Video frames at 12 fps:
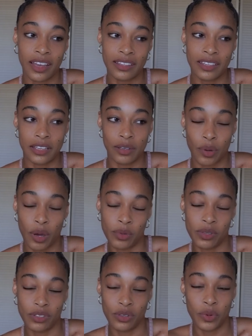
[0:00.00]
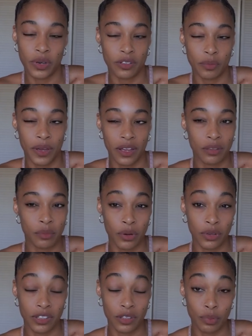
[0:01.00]
I think probably is the worst part
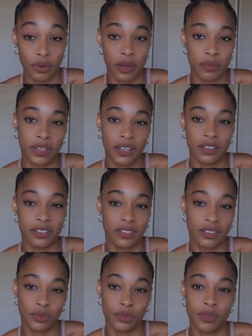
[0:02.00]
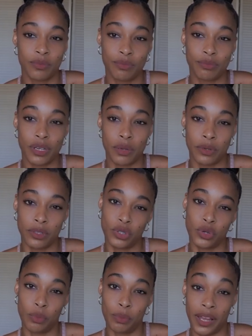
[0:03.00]
about this prep, that I just would pretty much
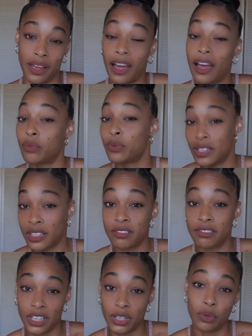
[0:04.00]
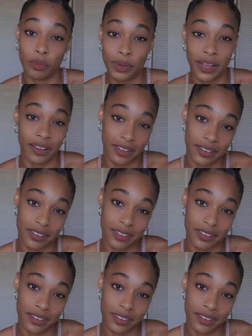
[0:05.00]
go blank. I would literally go blank.